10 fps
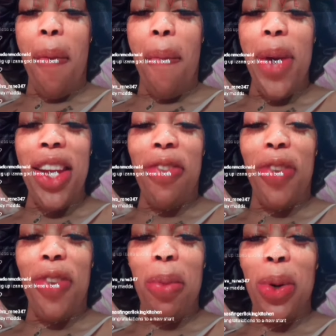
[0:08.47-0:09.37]
But here
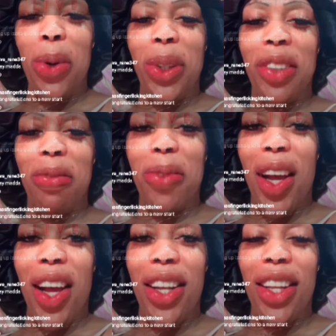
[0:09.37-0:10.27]
from the court this
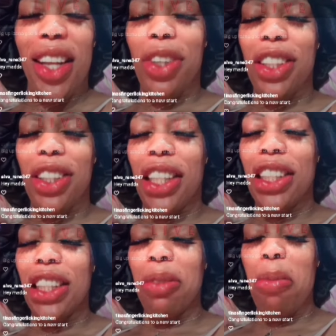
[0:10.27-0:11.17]
morning, I'm just a
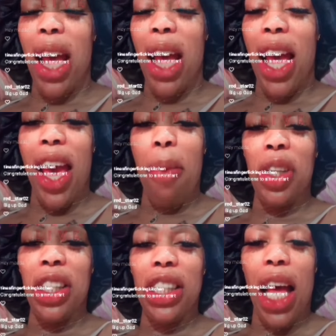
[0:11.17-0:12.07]
smile, I'm
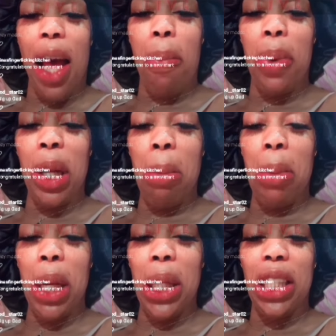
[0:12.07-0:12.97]
just happy in a
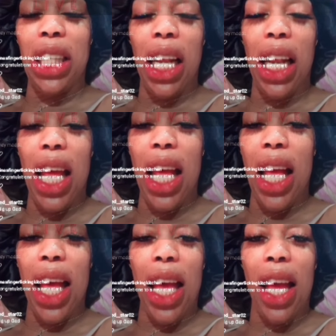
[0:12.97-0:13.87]
blood
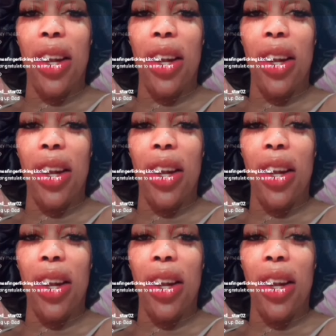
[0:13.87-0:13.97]
clot.